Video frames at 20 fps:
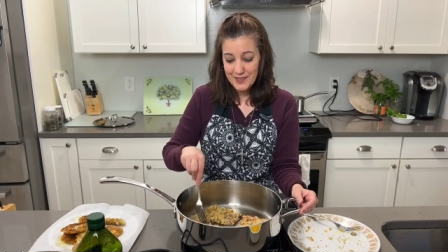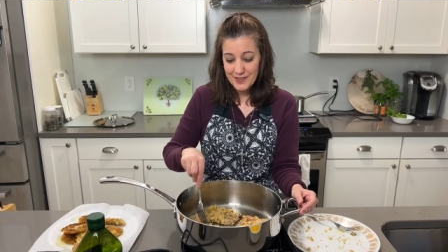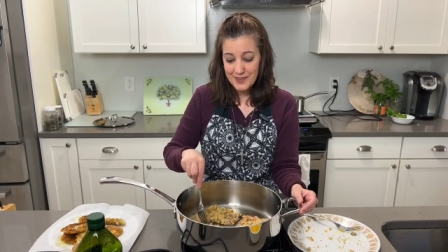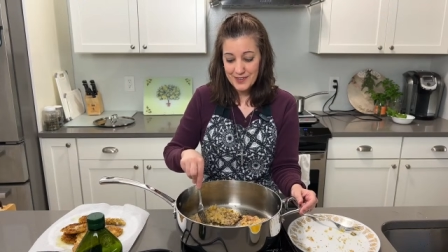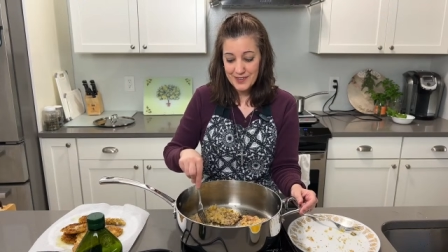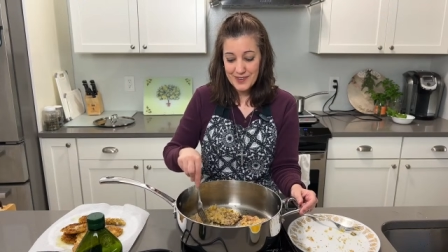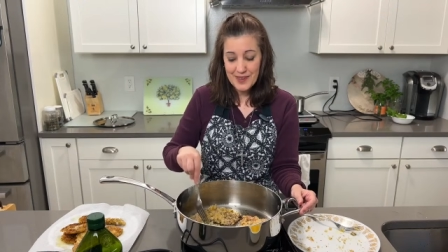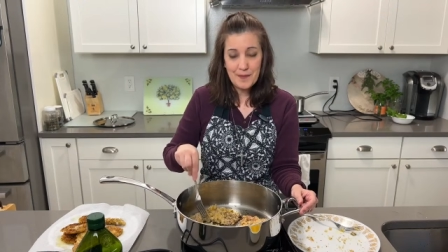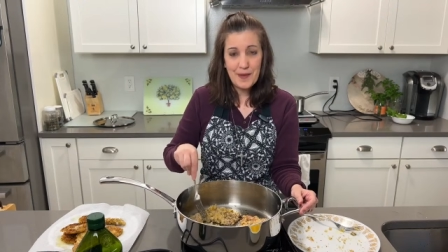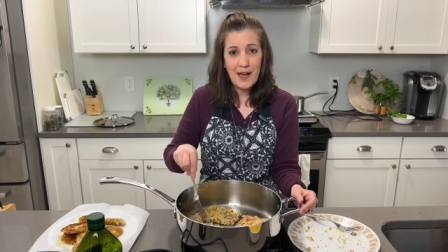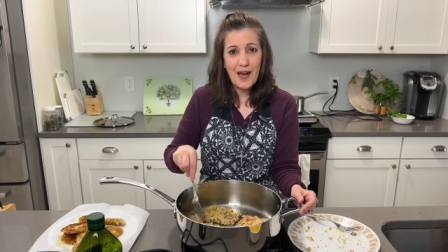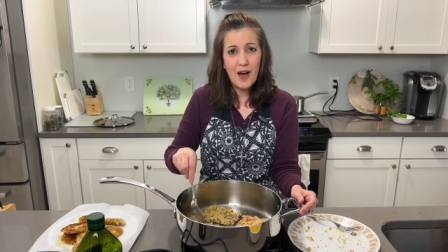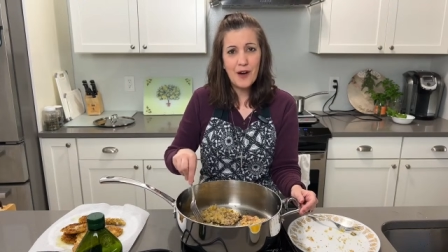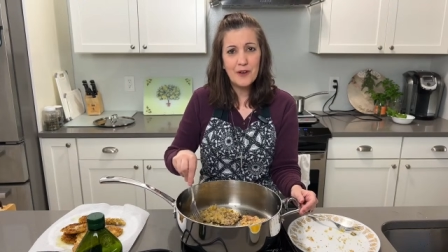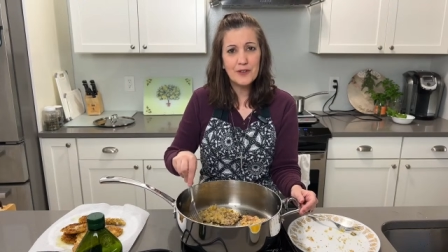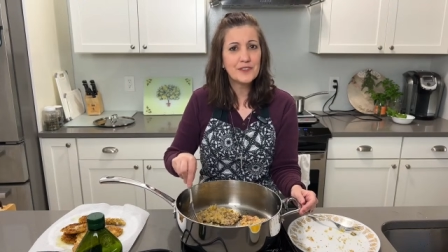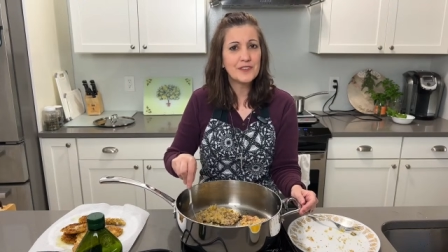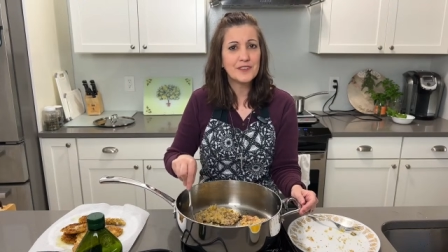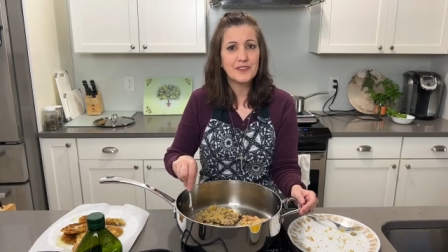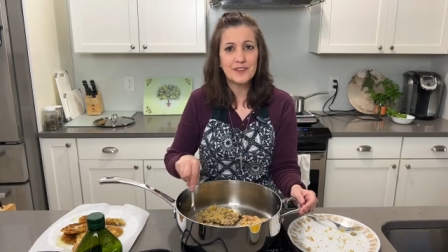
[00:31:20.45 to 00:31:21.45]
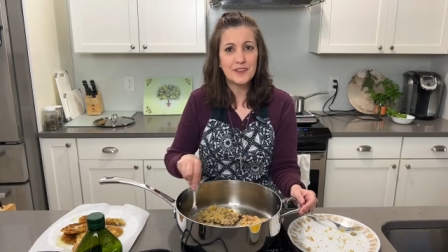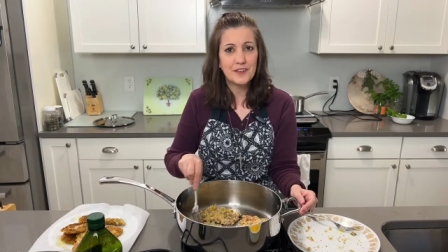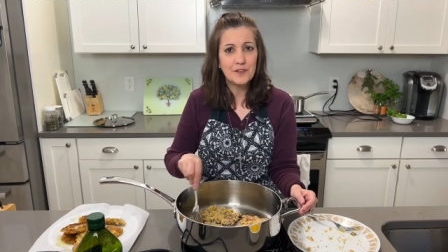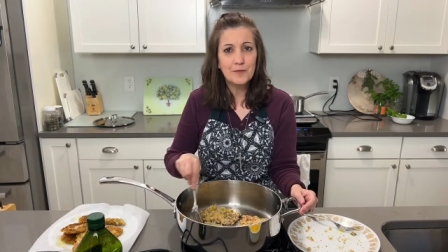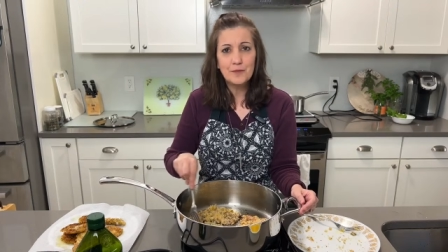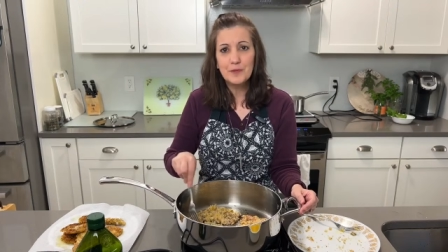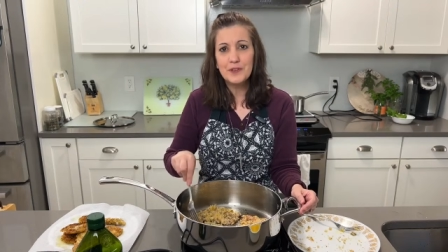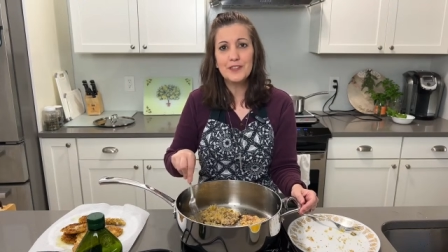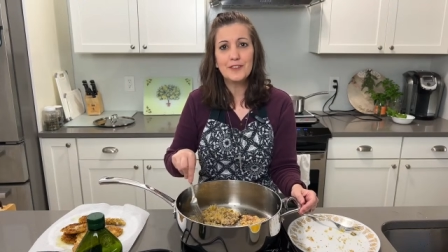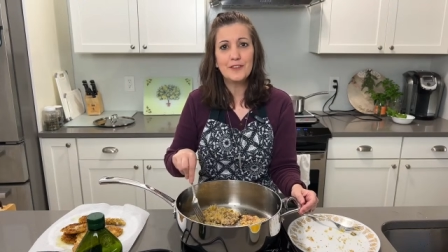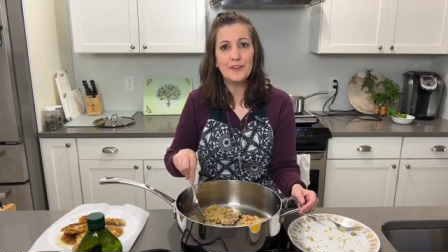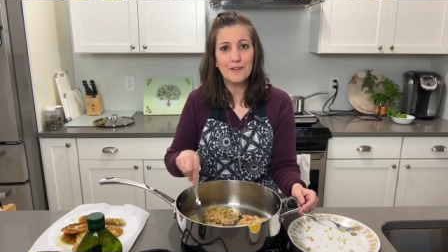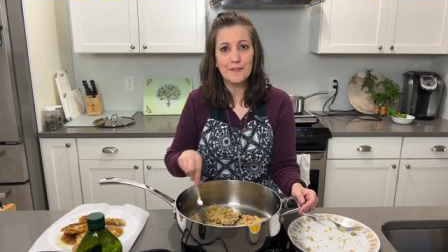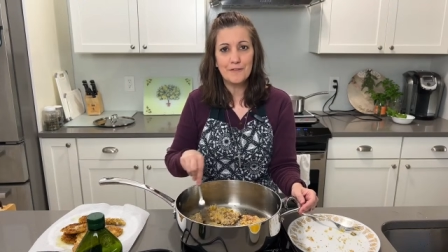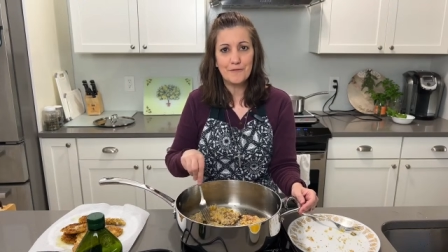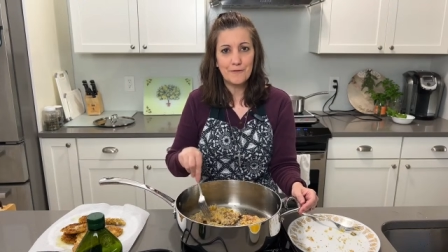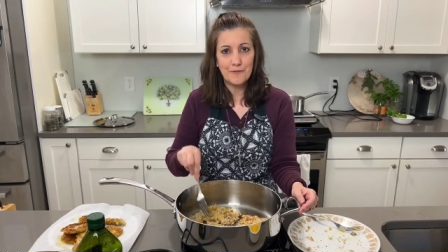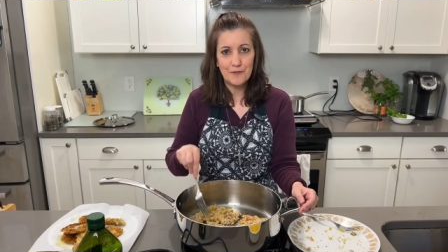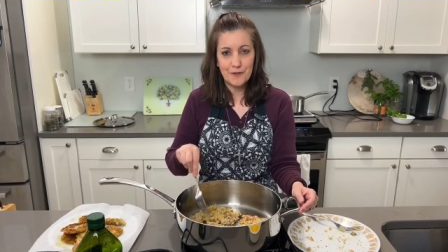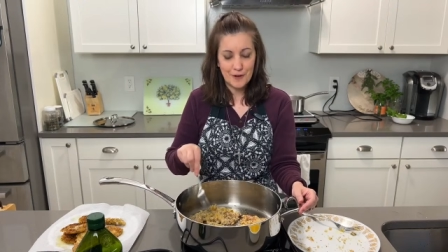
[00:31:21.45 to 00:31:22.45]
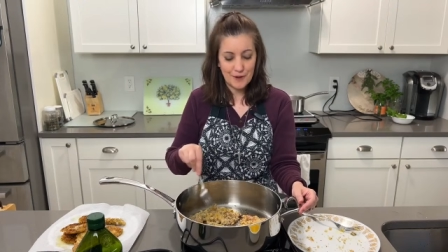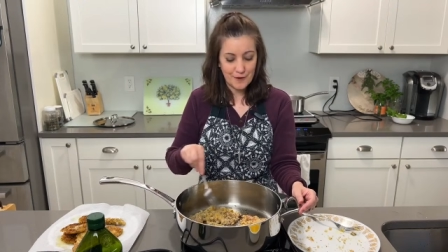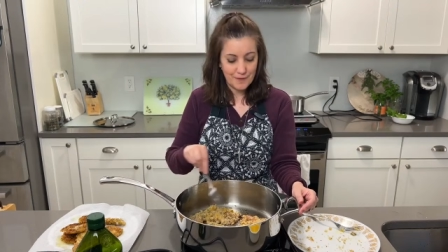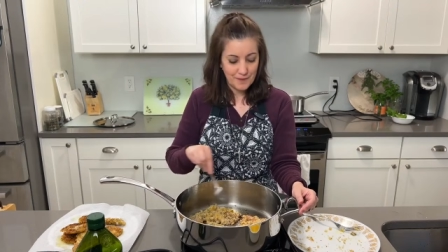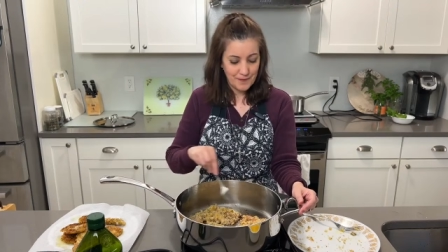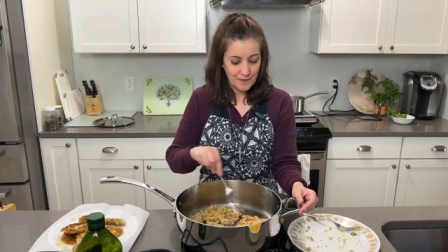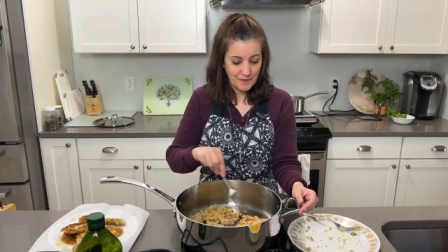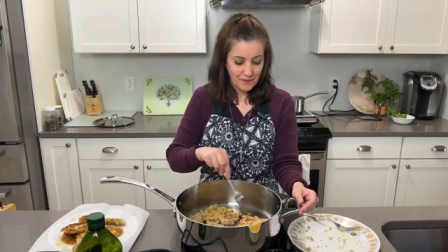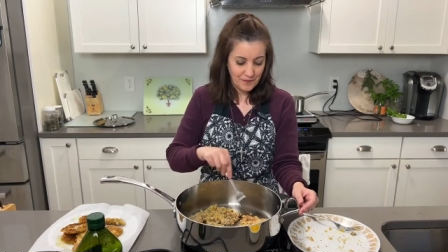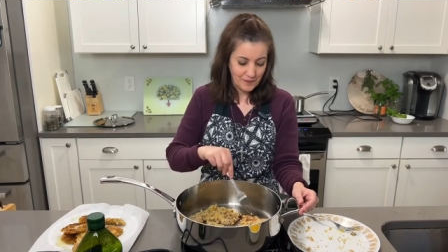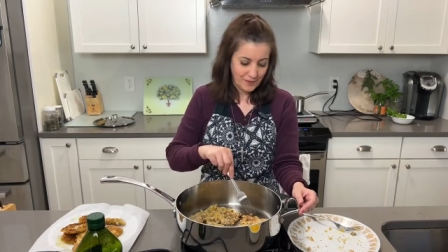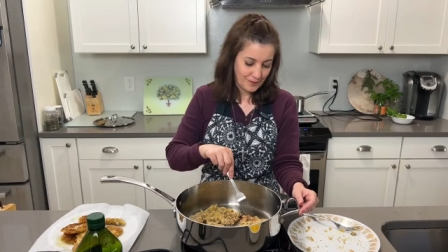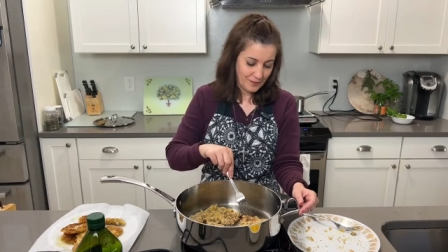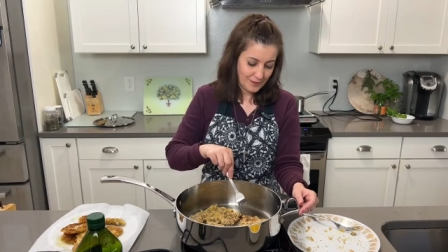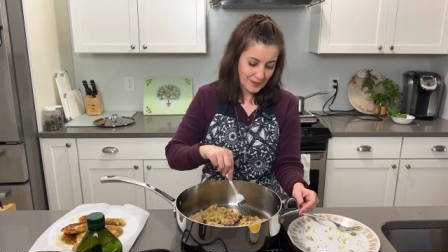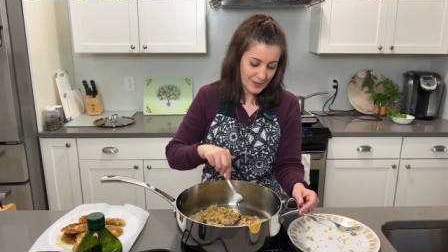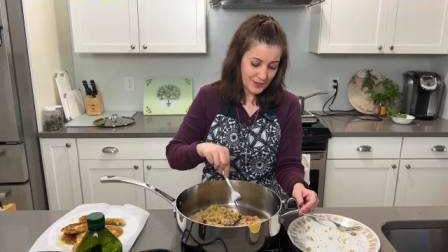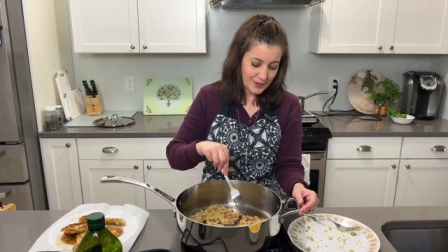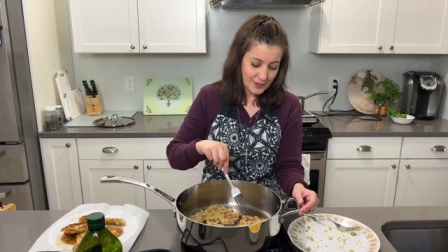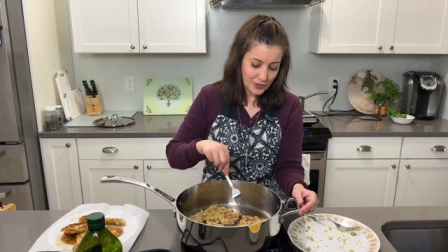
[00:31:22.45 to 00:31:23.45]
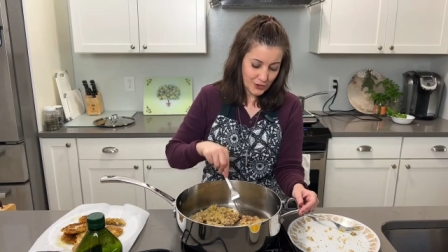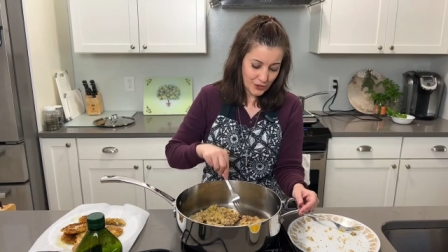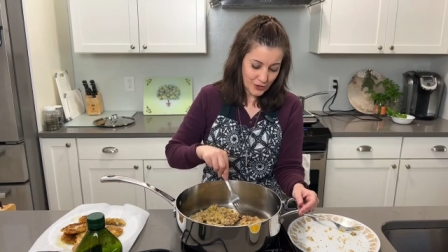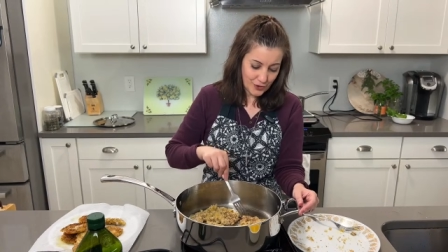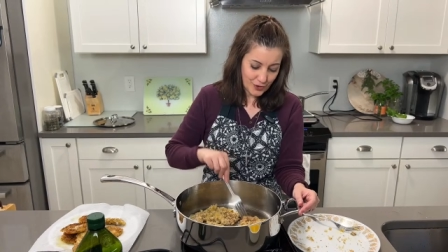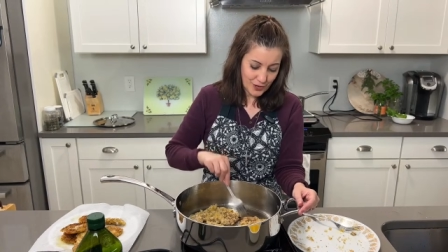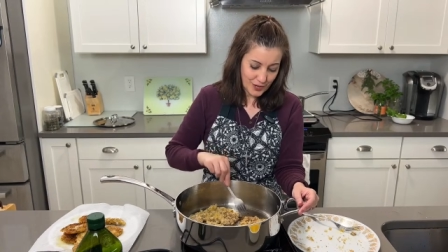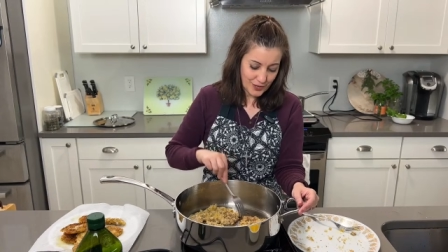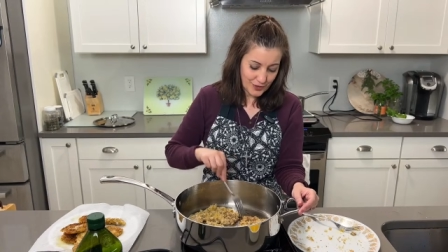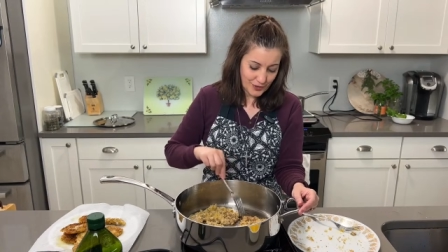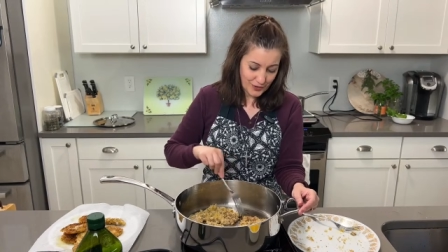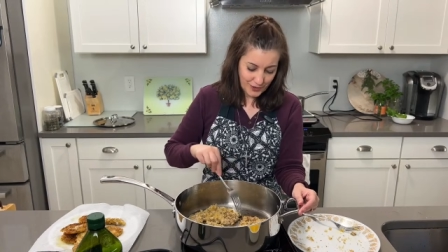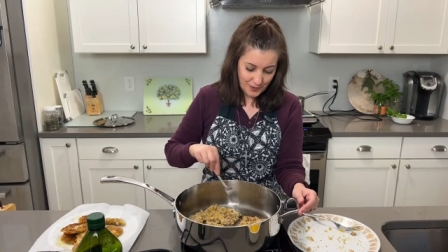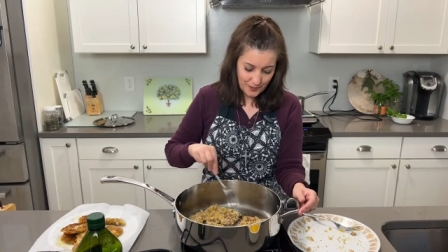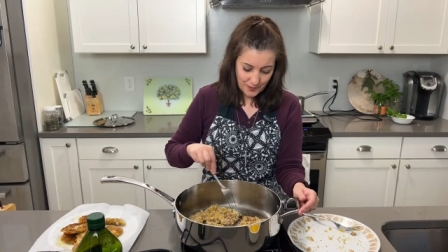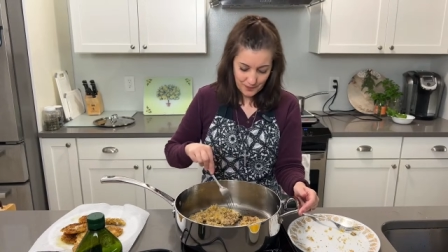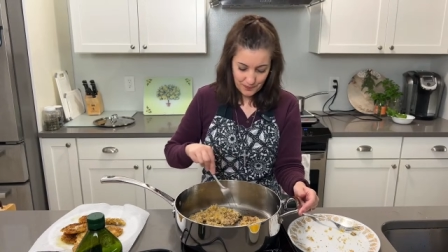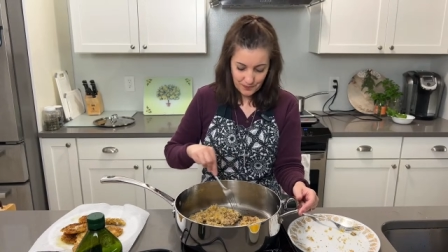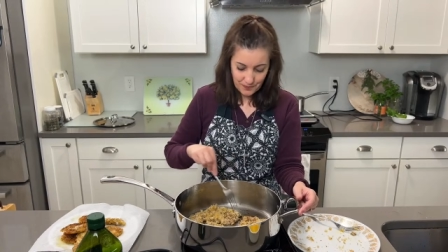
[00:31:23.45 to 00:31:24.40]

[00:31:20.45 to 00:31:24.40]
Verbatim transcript: the same houses that have been there for centuries